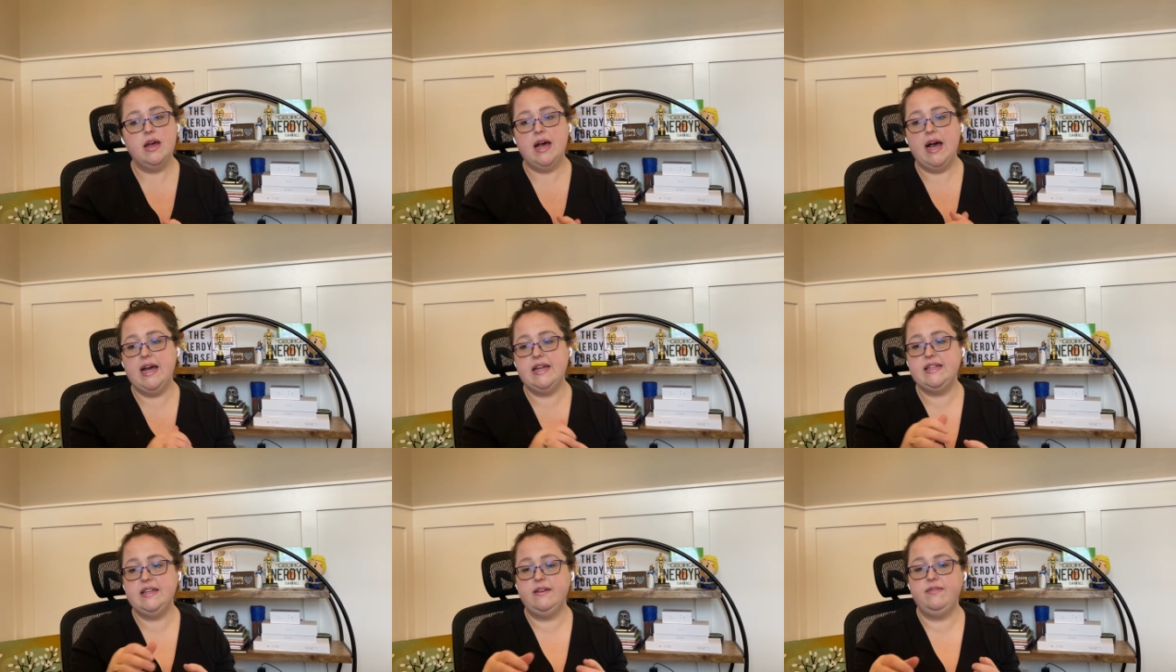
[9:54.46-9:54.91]

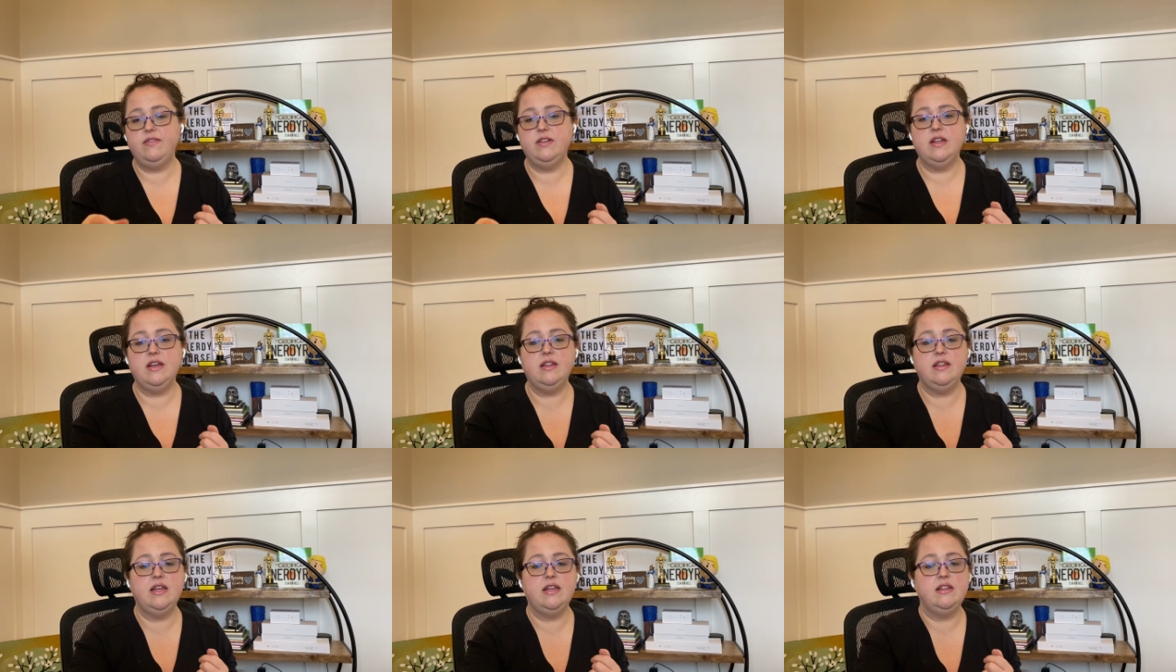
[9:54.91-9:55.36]
I
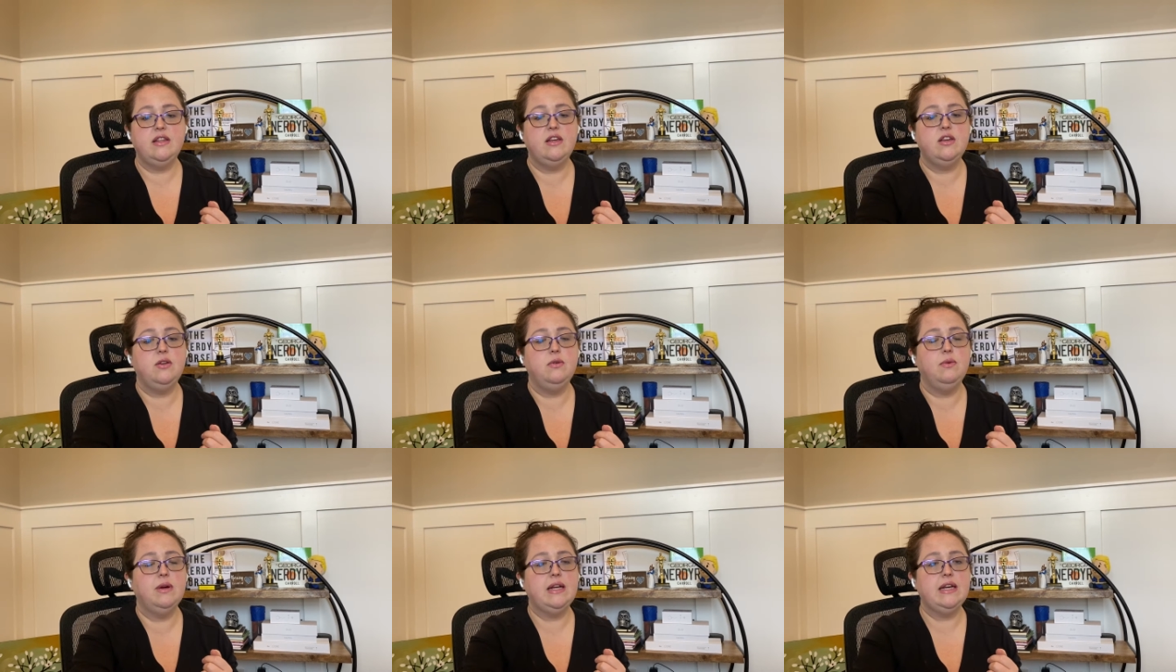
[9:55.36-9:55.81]
definitely think
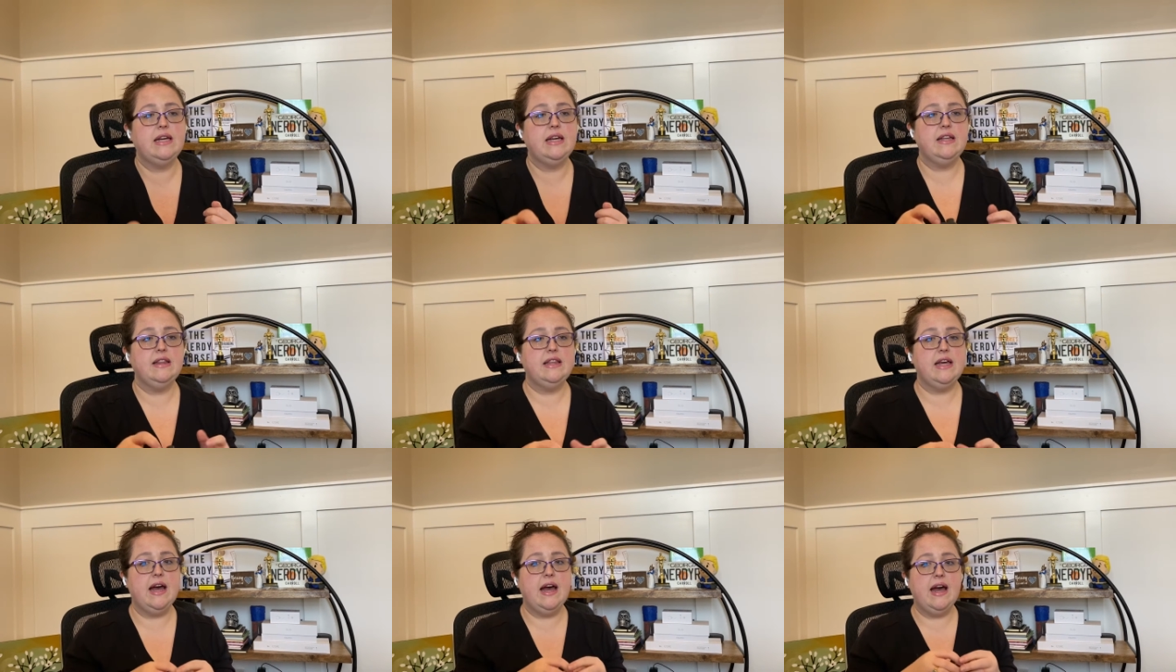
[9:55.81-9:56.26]
that you want to
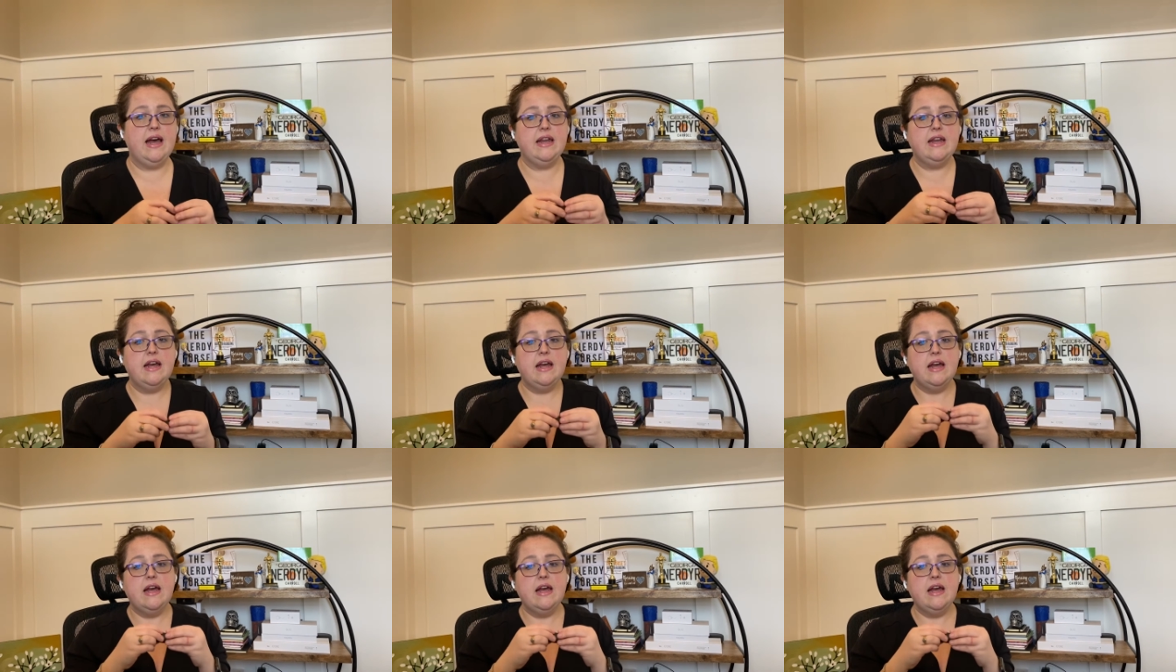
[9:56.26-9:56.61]
get that.